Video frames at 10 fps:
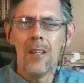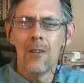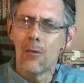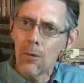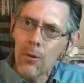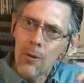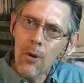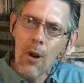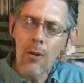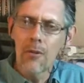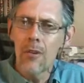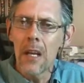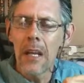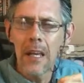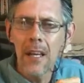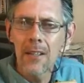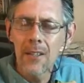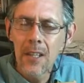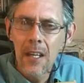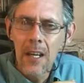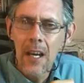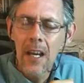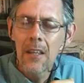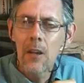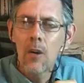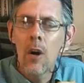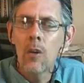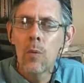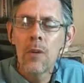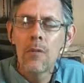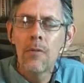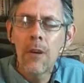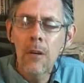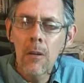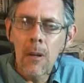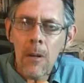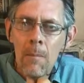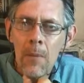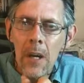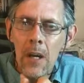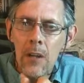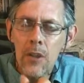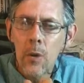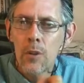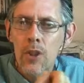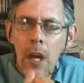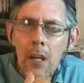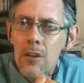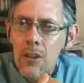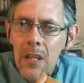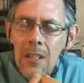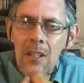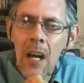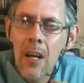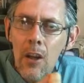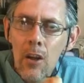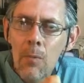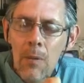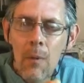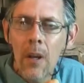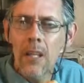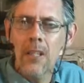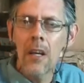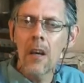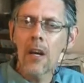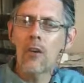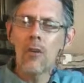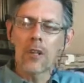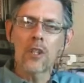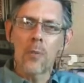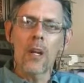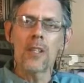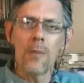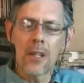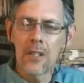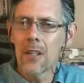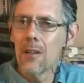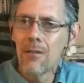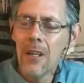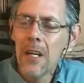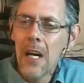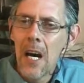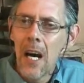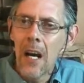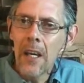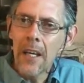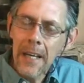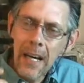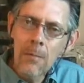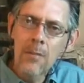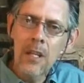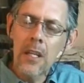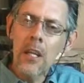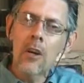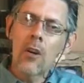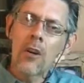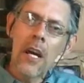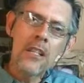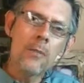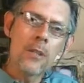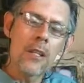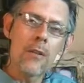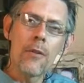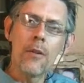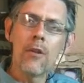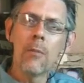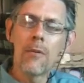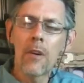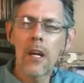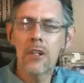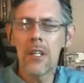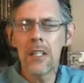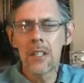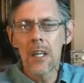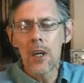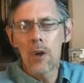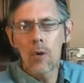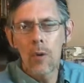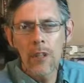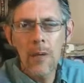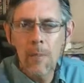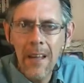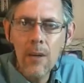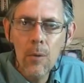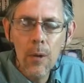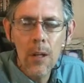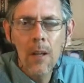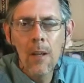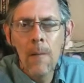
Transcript: to who God really is, and that God wouldn't feel uh, shortchanged inside a human body saying, I can't express myself. Uh, he comes and he incarnates himself into human flesh and he's called Emmanuel,